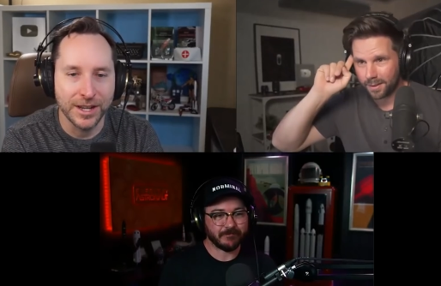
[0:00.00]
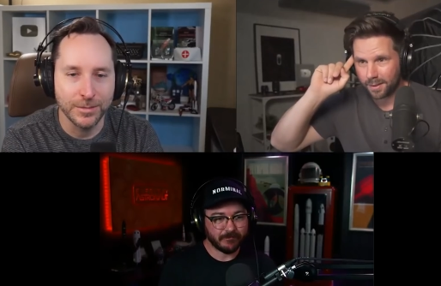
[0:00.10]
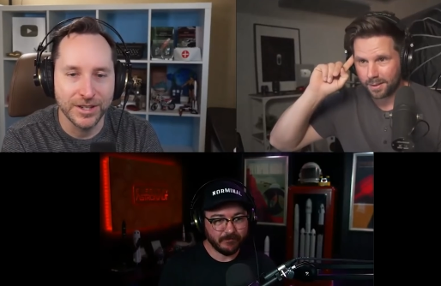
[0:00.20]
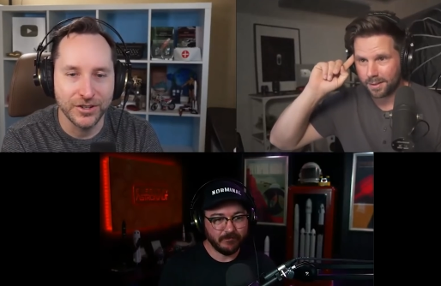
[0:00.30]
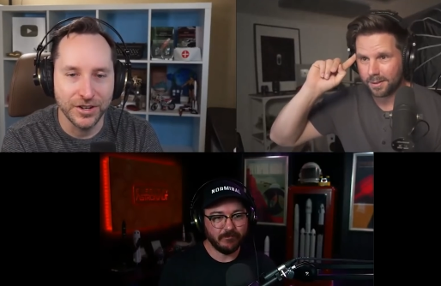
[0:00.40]

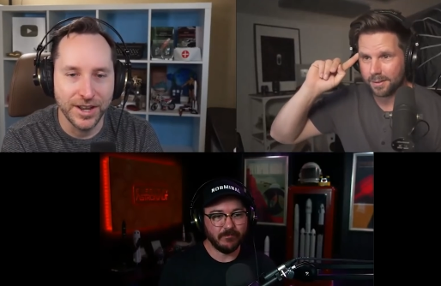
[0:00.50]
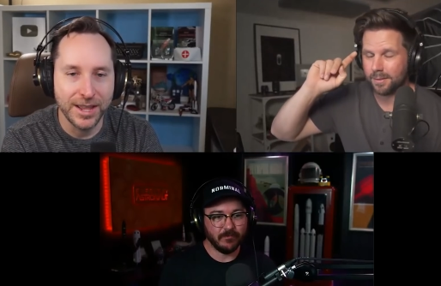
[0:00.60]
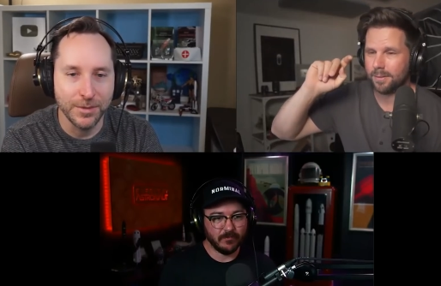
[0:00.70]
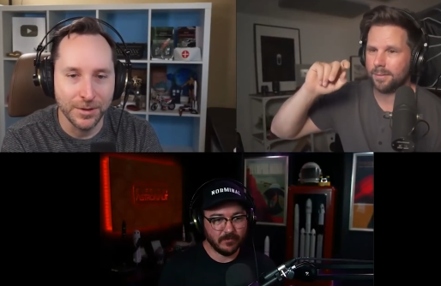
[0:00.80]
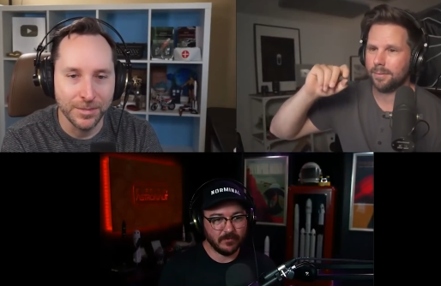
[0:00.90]
Speaker 1: times, they should
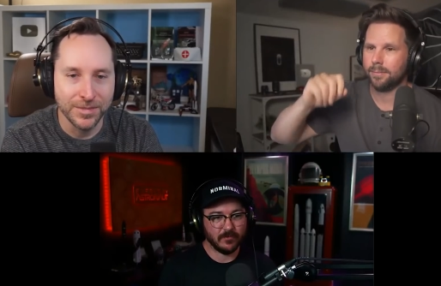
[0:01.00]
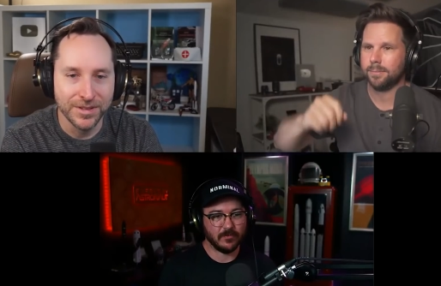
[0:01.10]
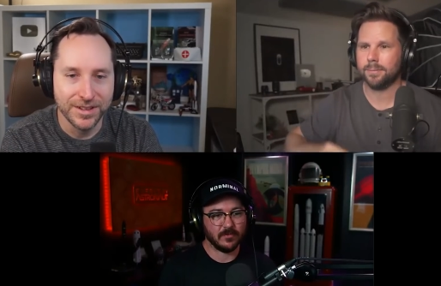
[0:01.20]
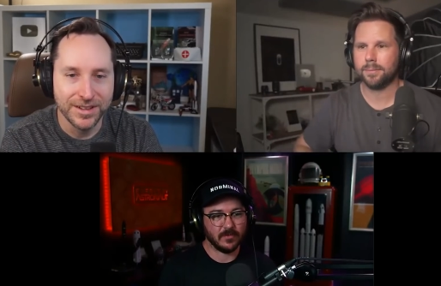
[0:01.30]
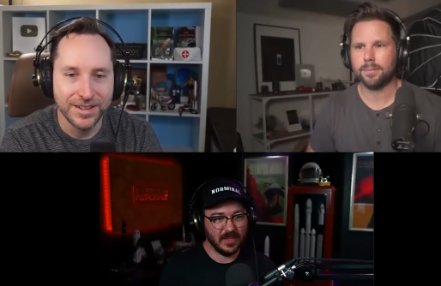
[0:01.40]
name
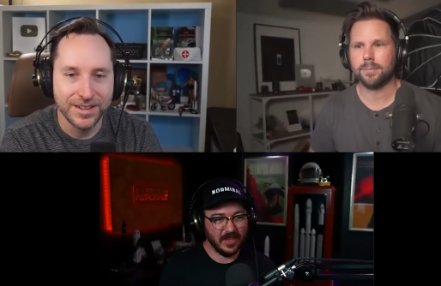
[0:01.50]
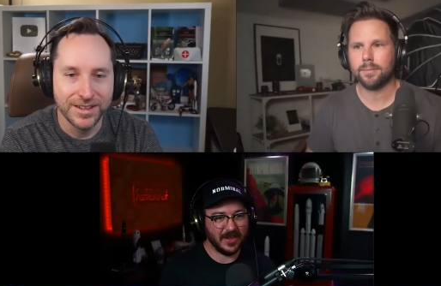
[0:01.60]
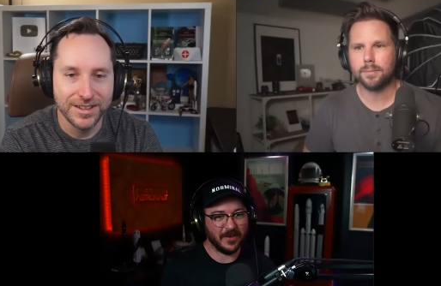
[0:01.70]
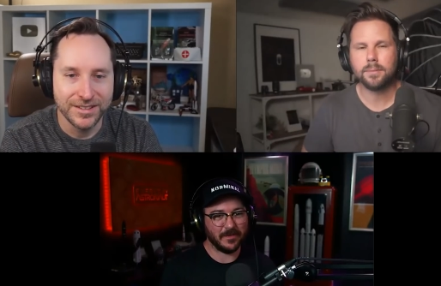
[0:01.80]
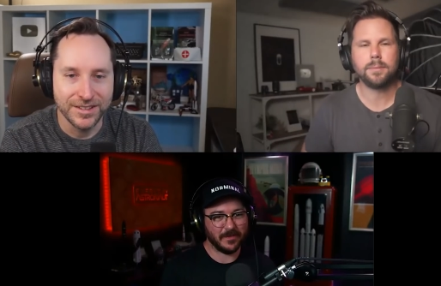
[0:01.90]
them.
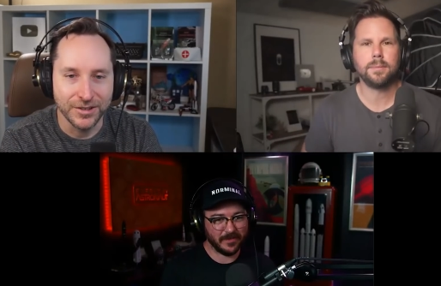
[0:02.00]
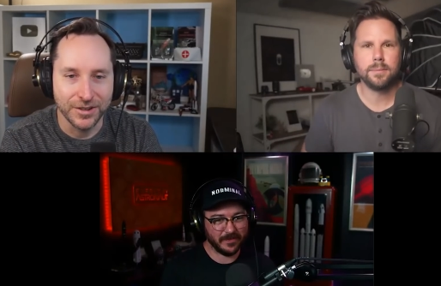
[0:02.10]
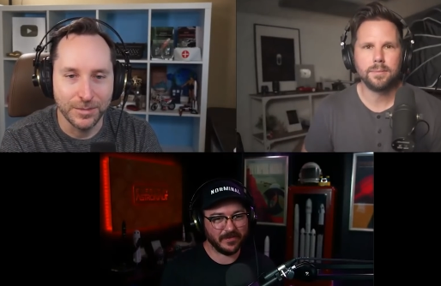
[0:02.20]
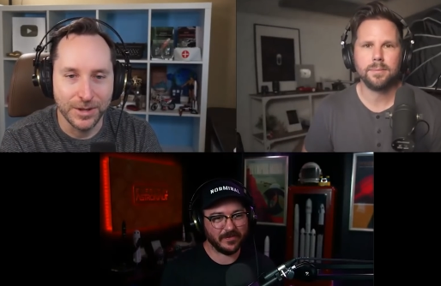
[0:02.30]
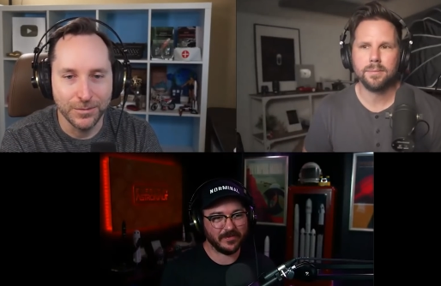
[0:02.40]
Yeah, since they're